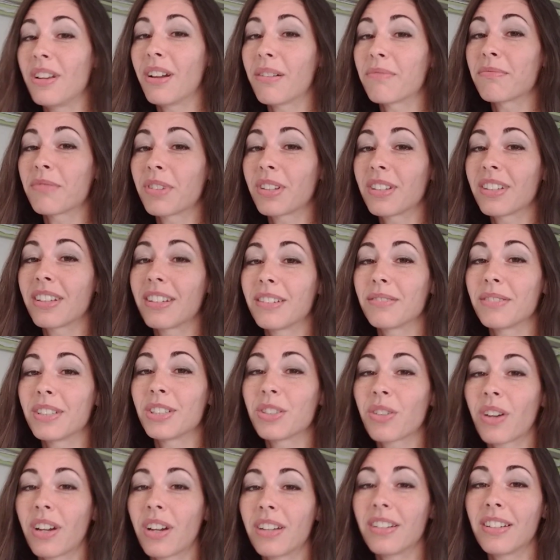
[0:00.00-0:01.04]
I'm really gonna be
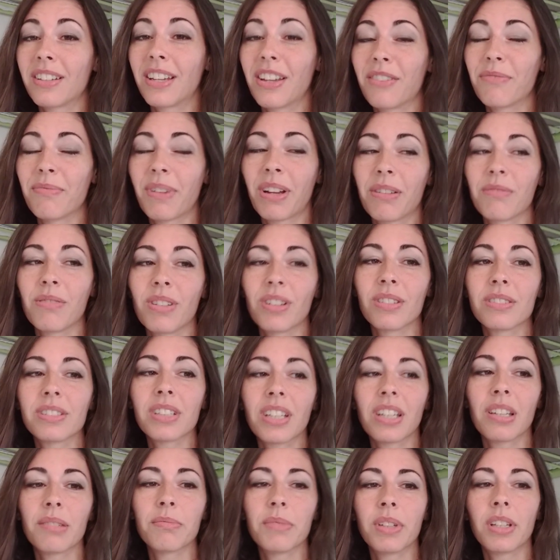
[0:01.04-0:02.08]
trying to give my will to
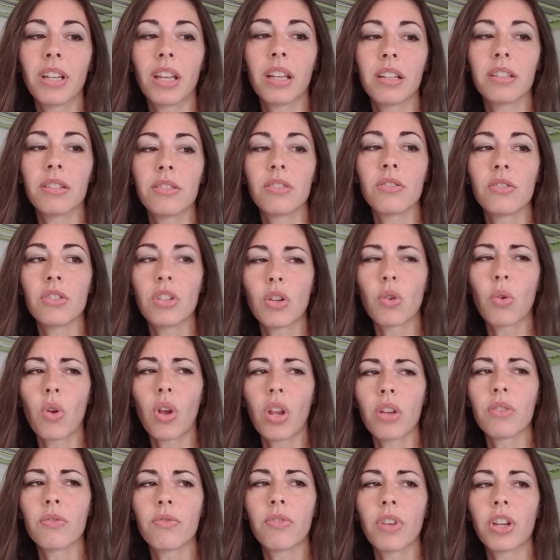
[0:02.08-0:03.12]
him and and,
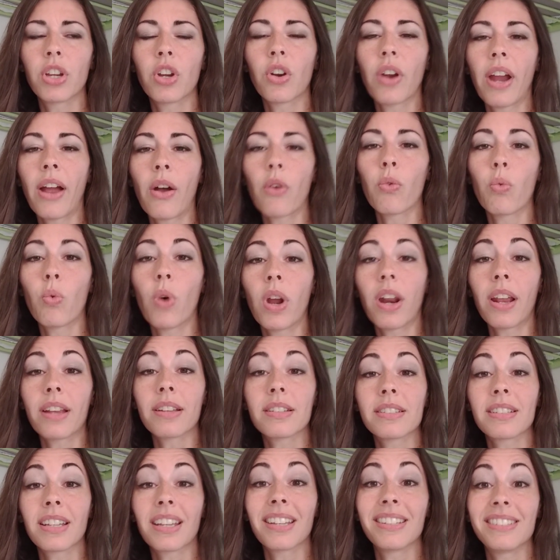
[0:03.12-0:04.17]
and figure out what I
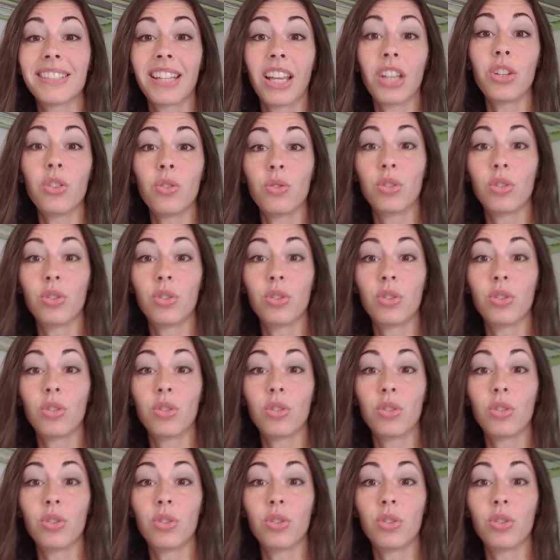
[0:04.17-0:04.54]
to continue